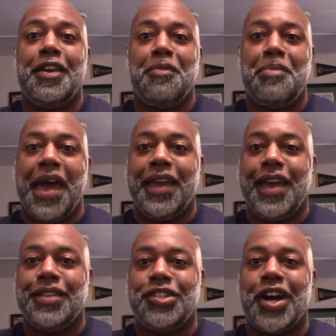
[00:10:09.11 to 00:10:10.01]
back
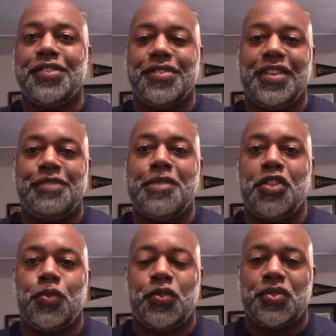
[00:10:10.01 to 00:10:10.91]
at Johnson C.
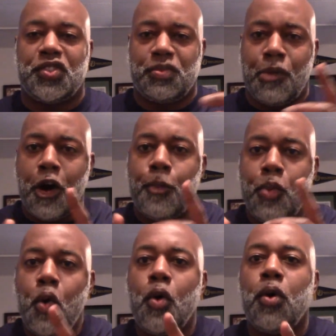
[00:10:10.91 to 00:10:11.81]
Smith, which was a small
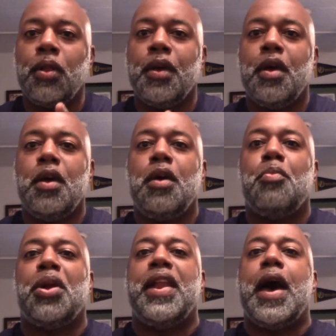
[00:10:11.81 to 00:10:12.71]
pool,
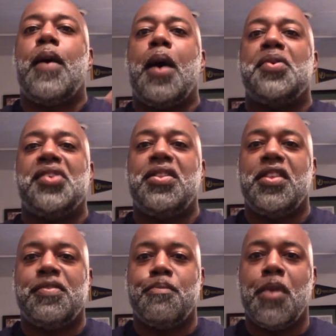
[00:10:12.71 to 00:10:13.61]
but now I was in
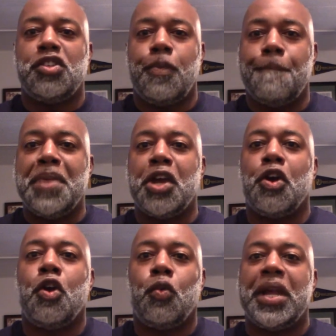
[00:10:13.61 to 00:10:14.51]
this much bigger
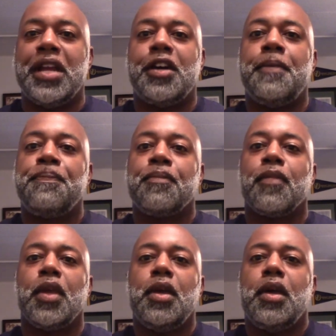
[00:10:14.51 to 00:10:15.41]
arena
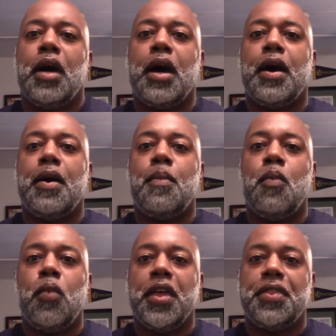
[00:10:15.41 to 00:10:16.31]

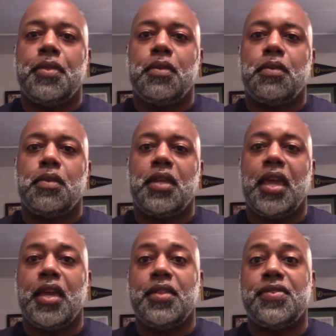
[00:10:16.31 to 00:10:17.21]
with
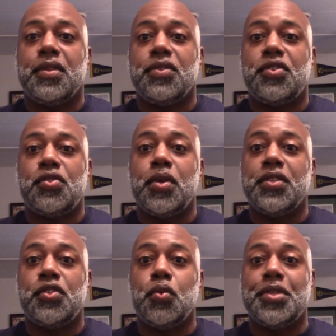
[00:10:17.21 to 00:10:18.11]
kids and
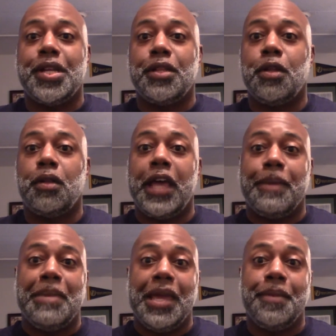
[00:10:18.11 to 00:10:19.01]
students who didn't look like
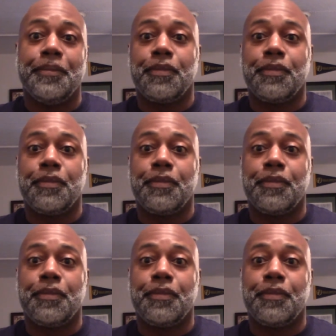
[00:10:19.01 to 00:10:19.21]
me,